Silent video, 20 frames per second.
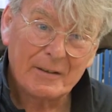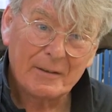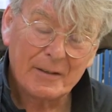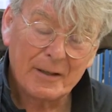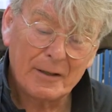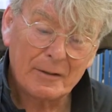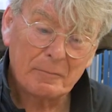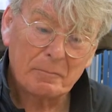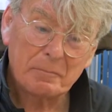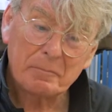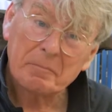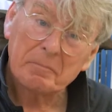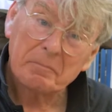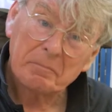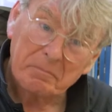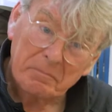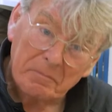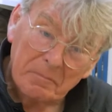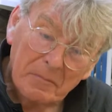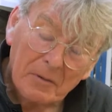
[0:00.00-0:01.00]
then
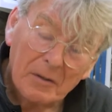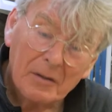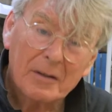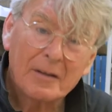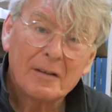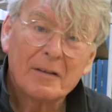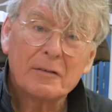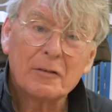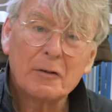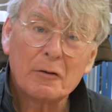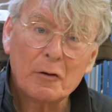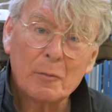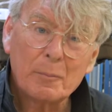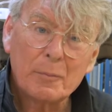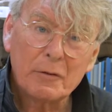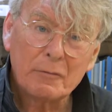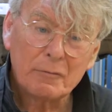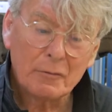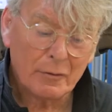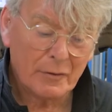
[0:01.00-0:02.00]
you're up
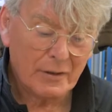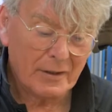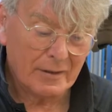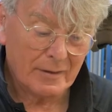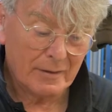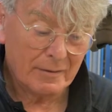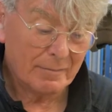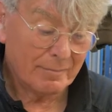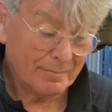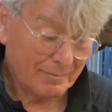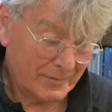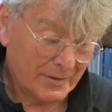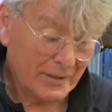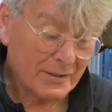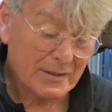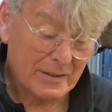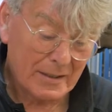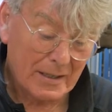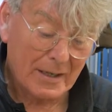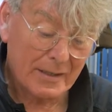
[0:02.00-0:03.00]
and running, and
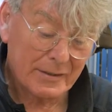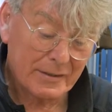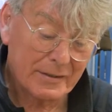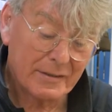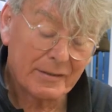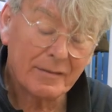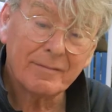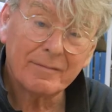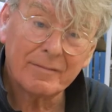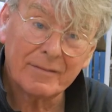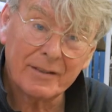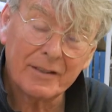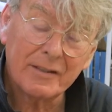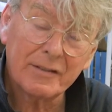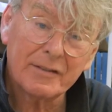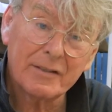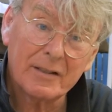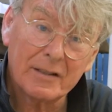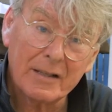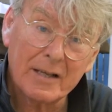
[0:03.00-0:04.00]
this last
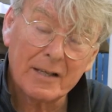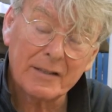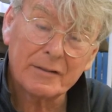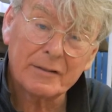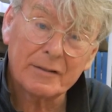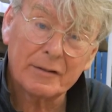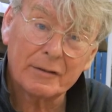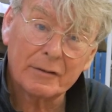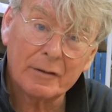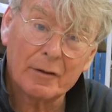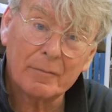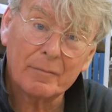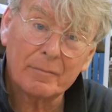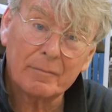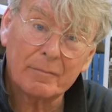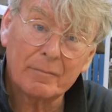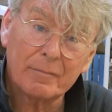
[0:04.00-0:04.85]
is the last that got